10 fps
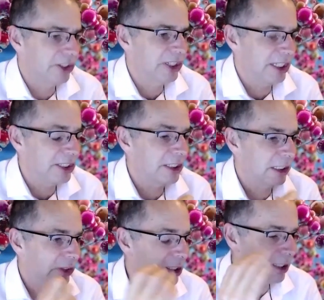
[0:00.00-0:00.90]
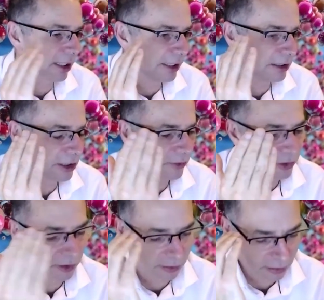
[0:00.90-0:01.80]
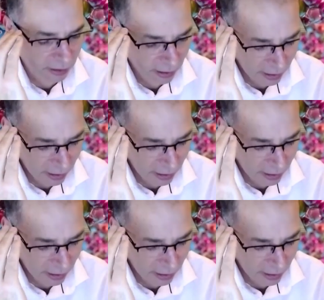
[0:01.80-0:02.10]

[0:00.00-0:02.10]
of sensitivity to light, because if the